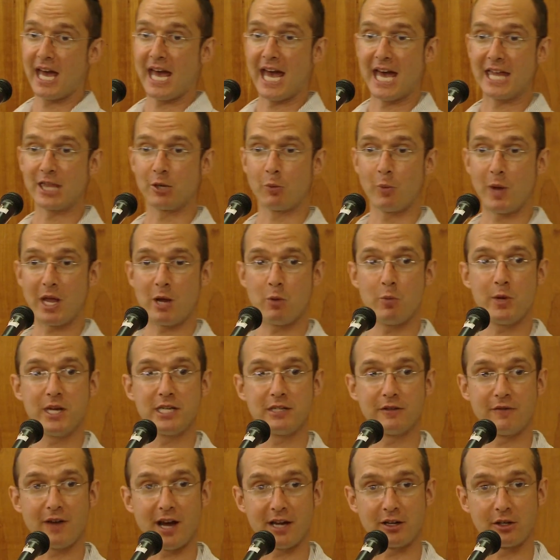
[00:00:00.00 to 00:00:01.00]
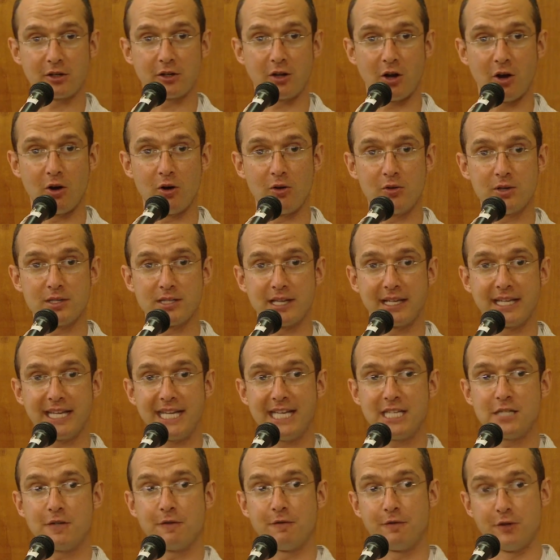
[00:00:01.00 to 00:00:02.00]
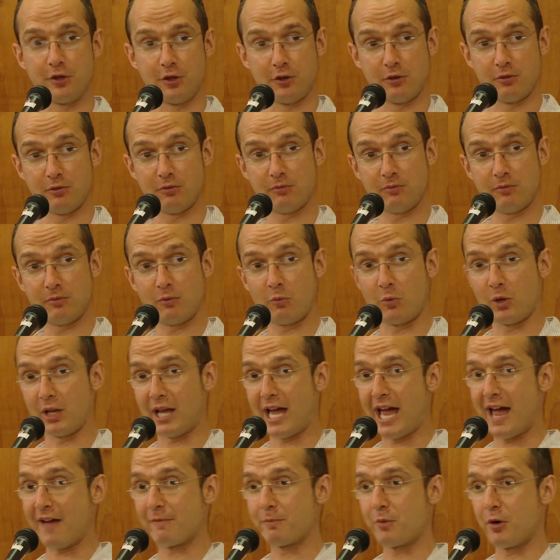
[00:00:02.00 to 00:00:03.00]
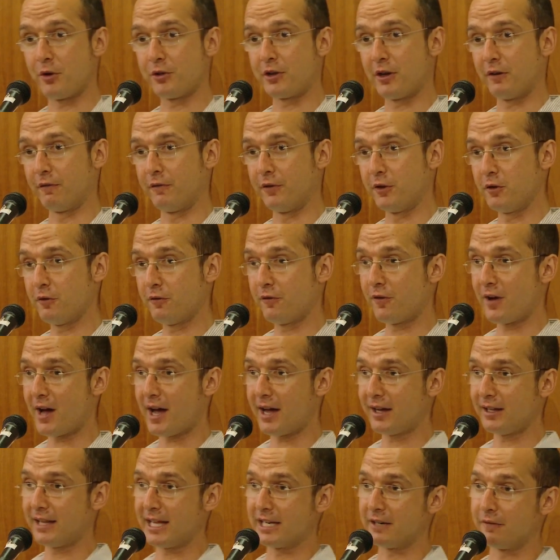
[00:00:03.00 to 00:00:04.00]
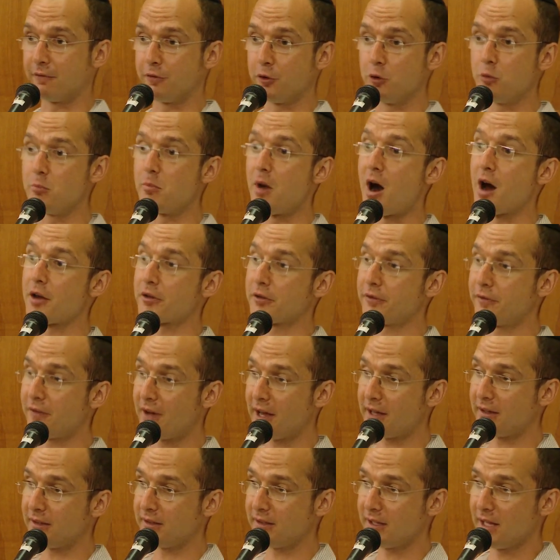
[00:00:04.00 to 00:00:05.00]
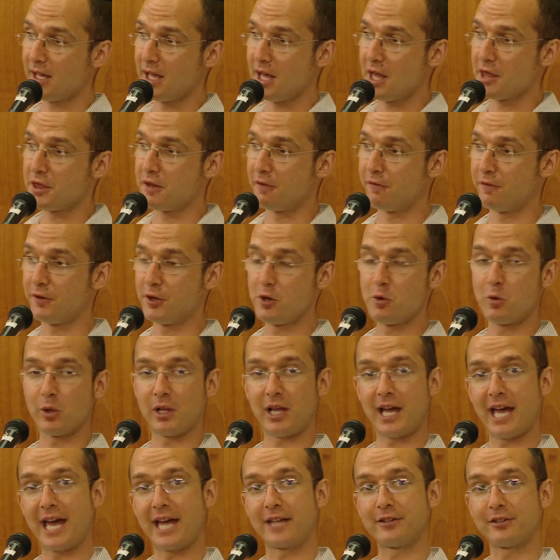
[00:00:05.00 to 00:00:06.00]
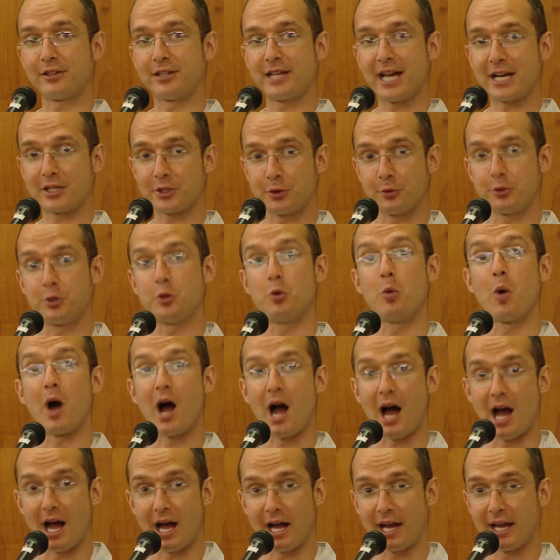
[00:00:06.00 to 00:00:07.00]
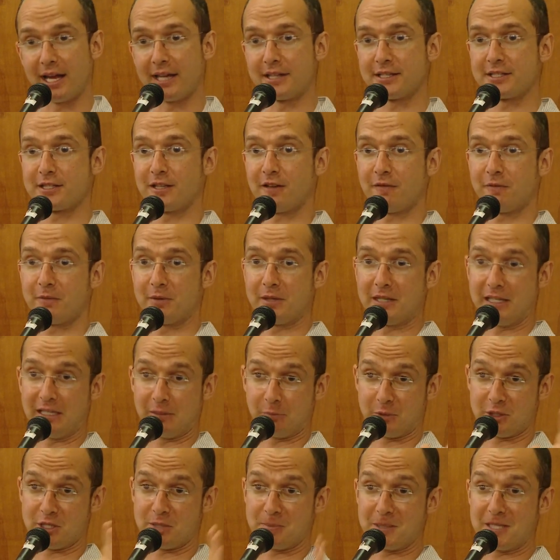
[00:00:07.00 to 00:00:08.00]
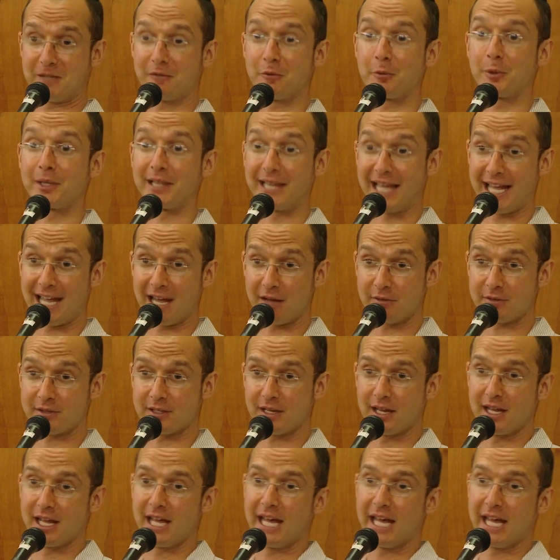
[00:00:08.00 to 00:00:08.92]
And the way we divide our code is that each view will have both a view file and a view model file. The view will handle the actual UI and stuff dealing with specifically with layout.